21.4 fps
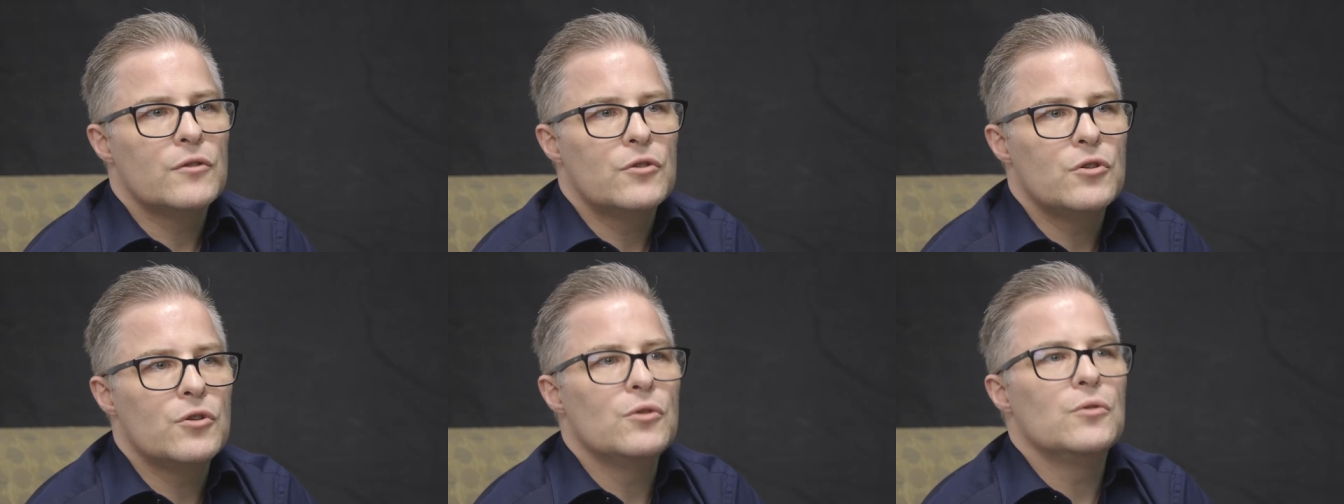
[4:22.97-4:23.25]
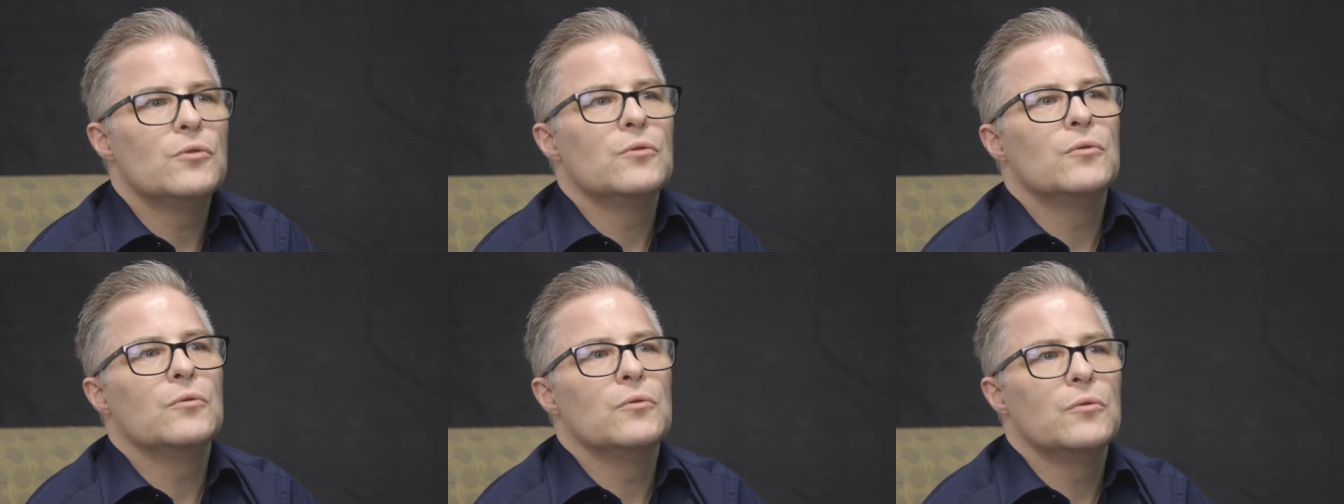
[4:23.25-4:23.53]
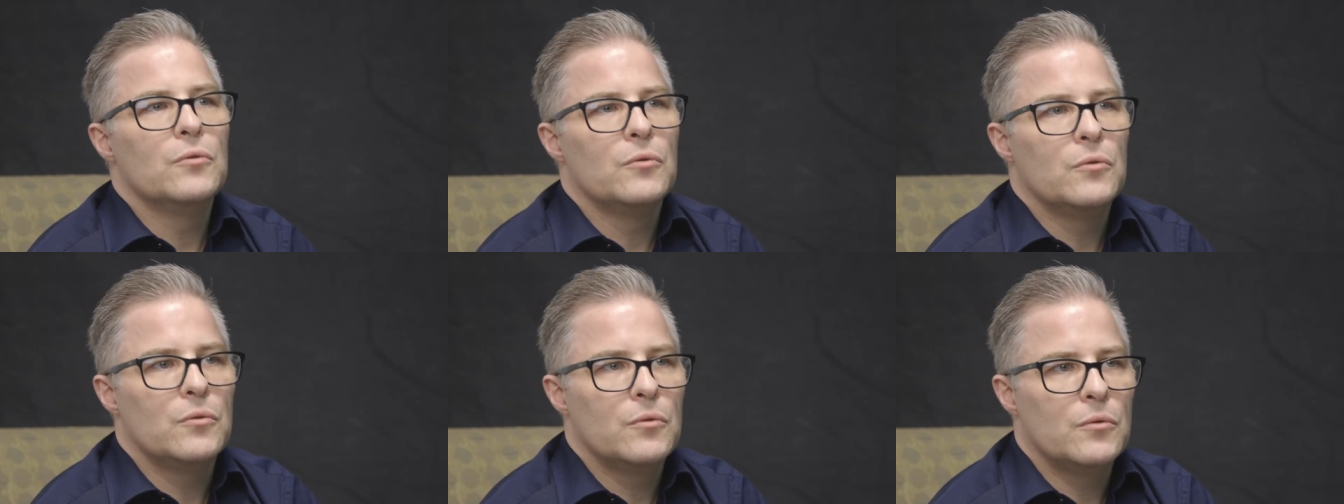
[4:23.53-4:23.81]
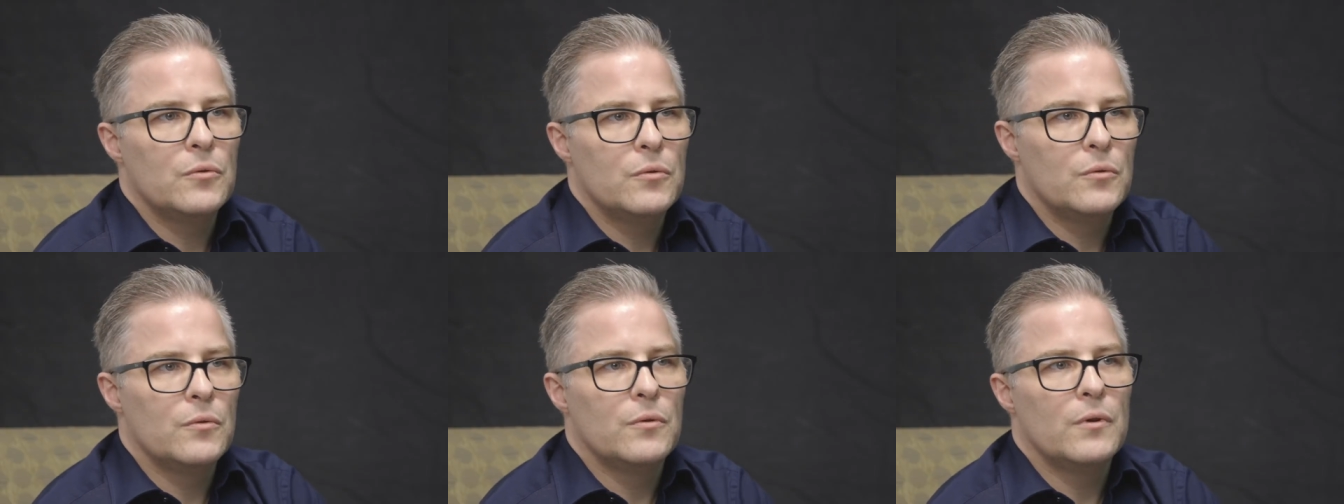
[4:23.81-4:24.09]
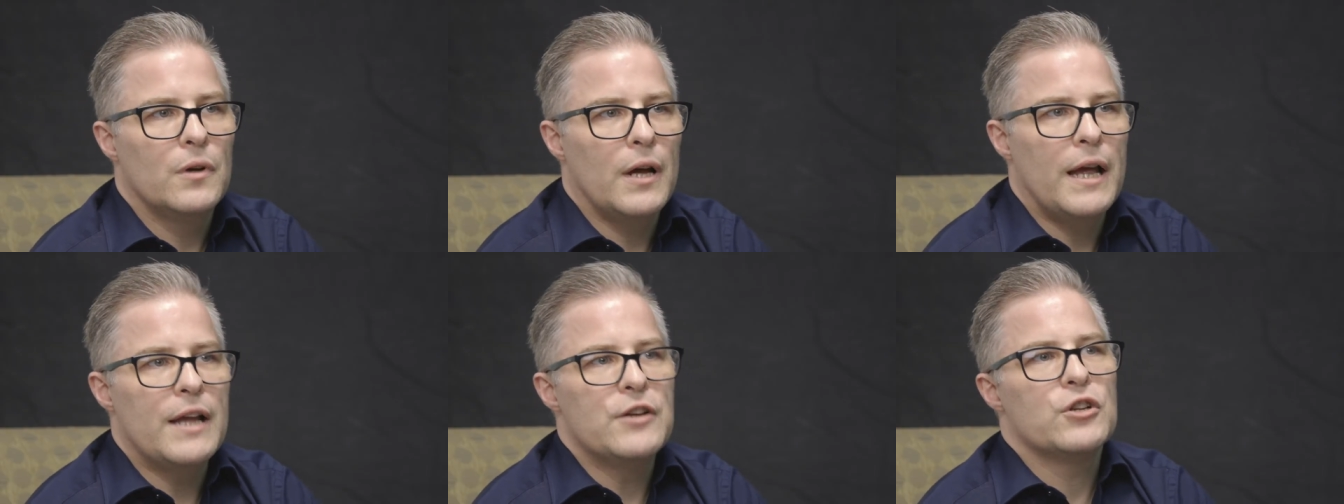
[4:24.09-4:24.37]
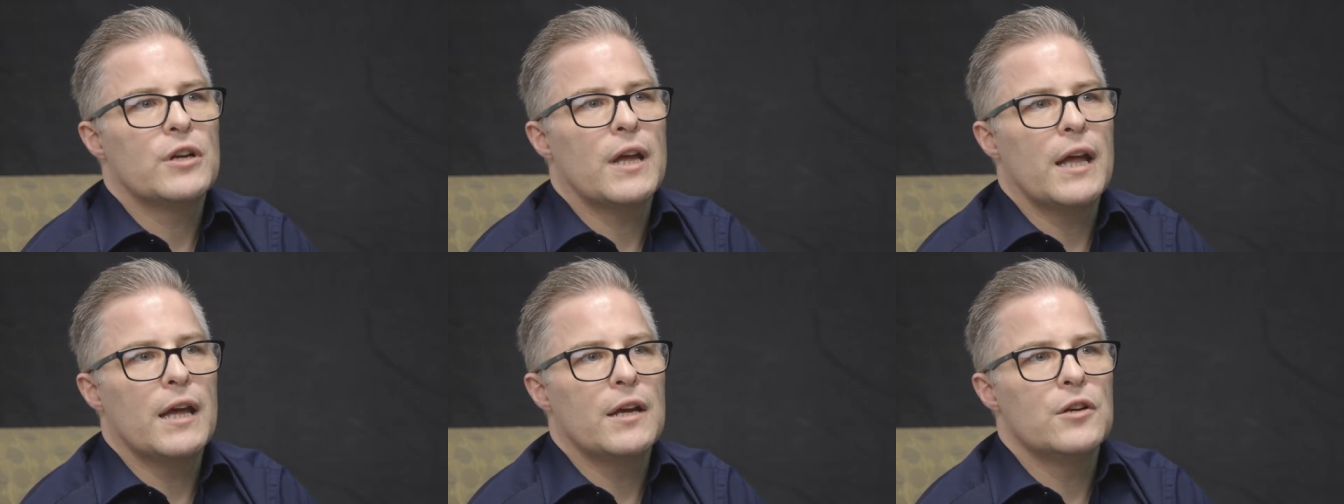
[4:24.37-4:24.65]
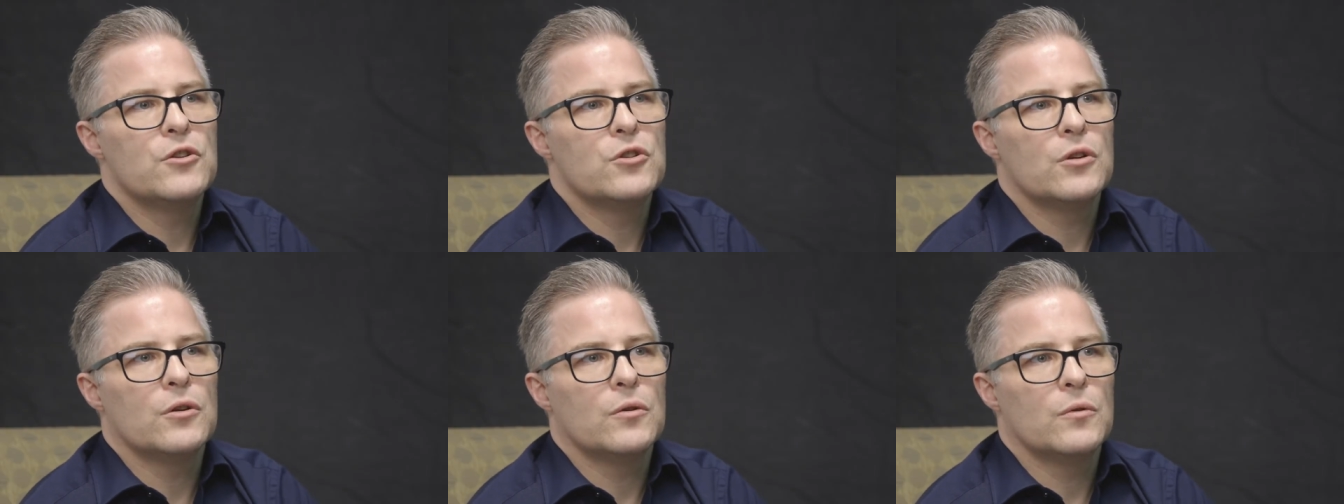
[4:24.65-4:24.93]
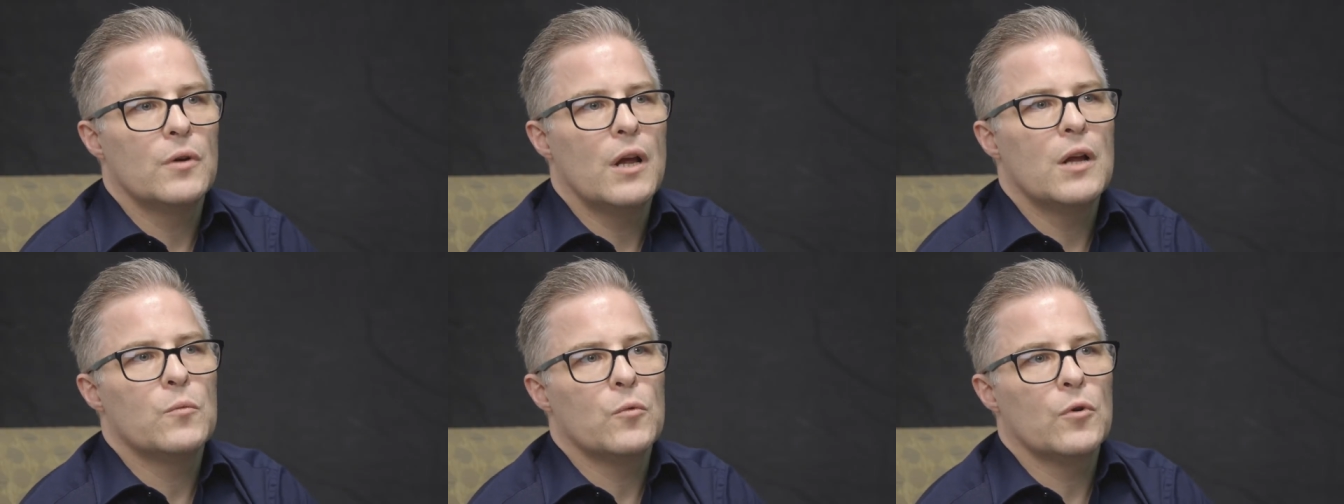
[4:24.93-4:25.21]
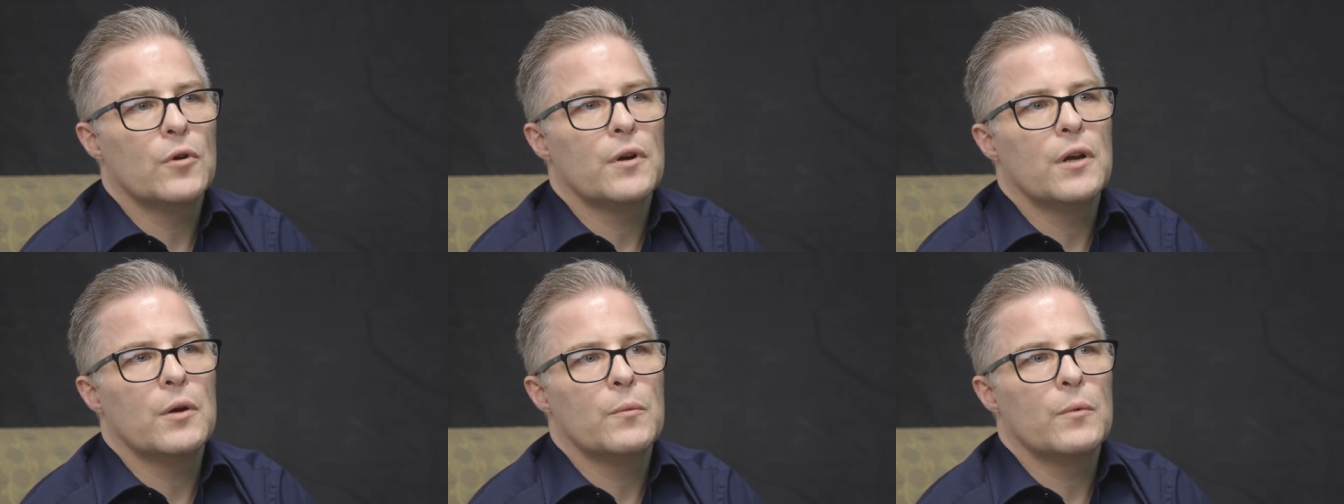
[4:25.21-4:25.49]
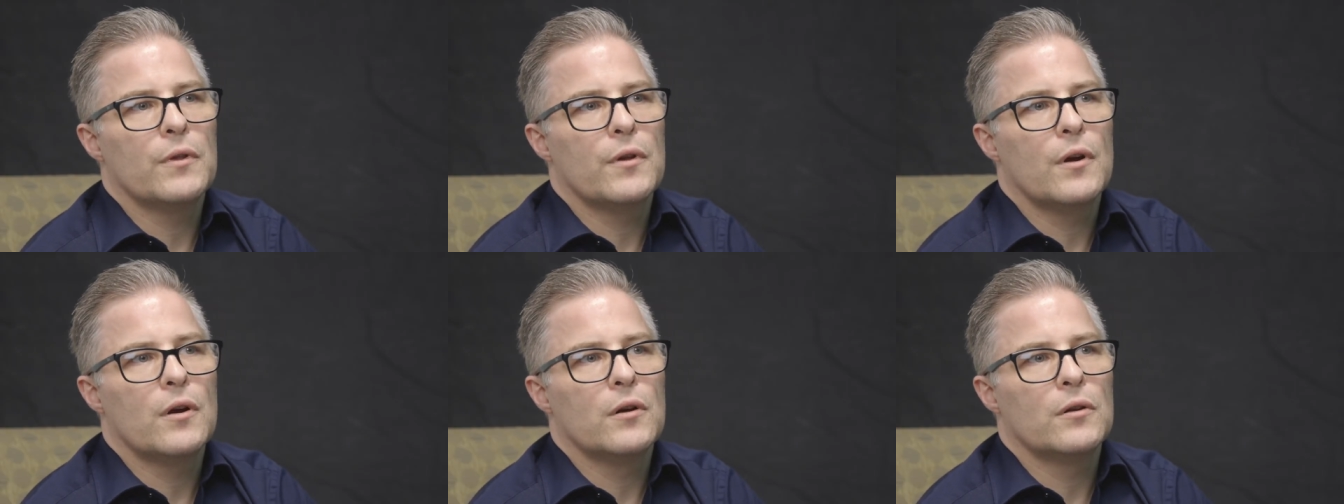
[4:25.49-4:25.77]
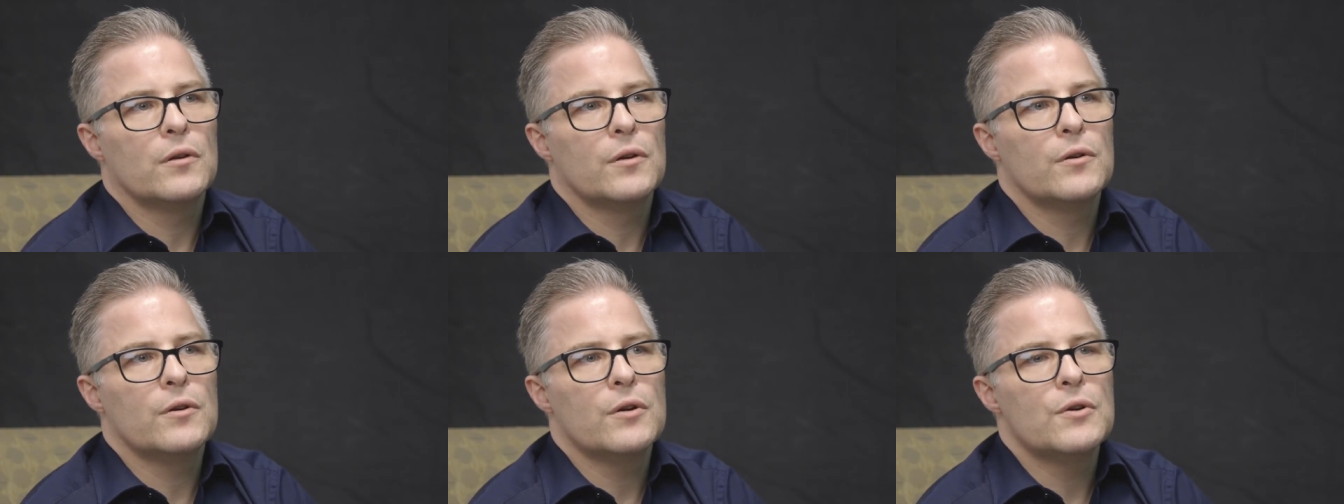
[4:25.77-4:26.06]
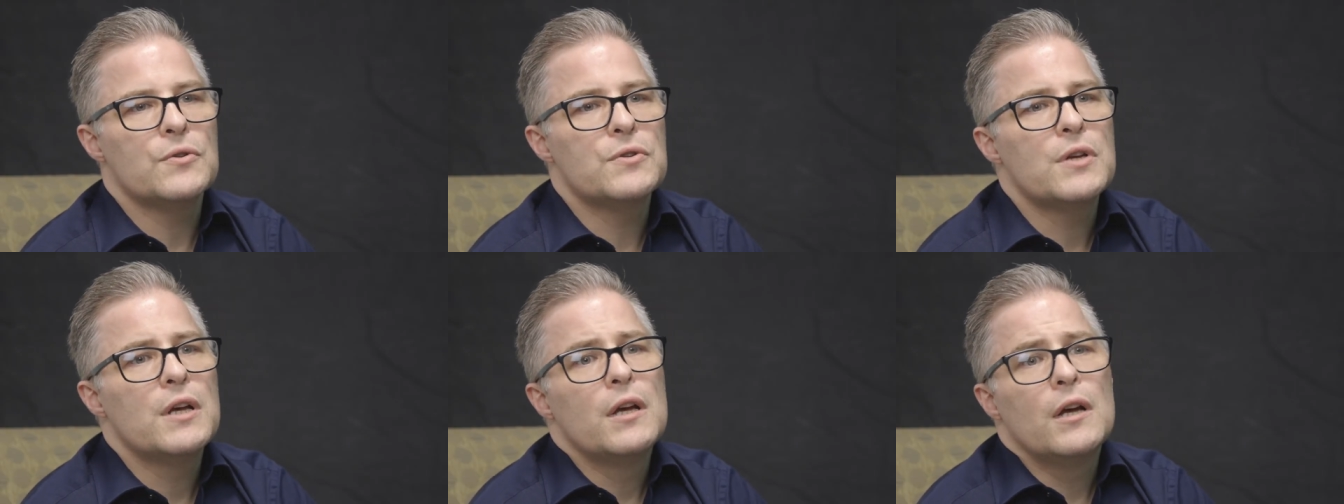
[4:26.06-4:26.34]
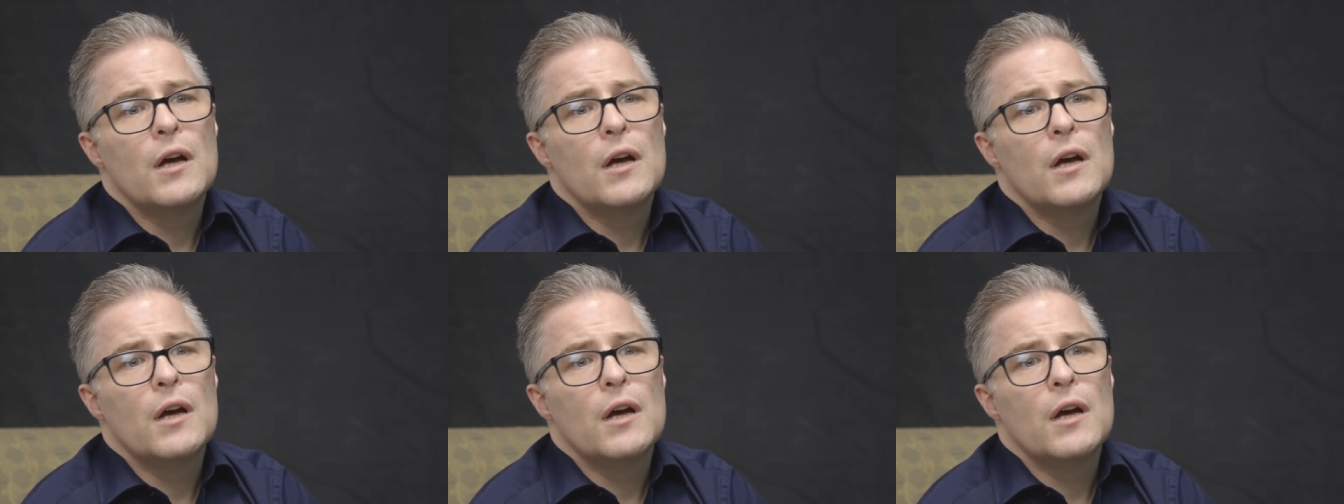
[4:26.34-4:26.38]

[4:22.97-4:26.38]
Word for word: to education and we're things our learners.